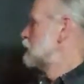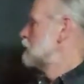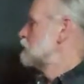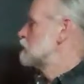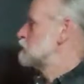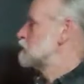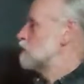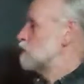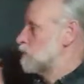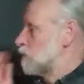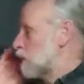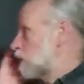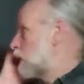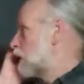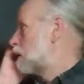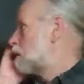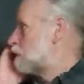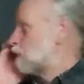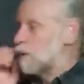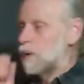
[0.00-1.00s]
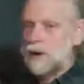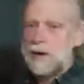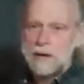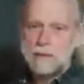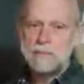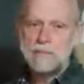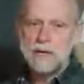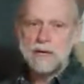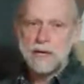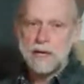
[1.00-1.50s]
So uh, what
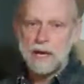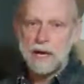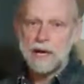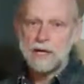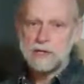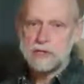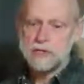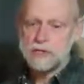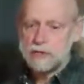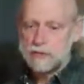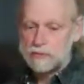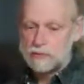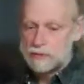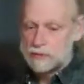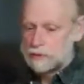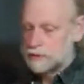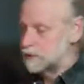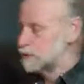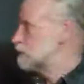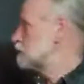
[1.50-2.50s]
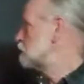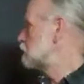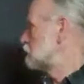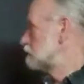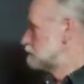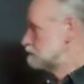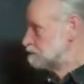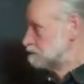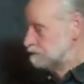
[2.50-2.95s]
am I actually going to do?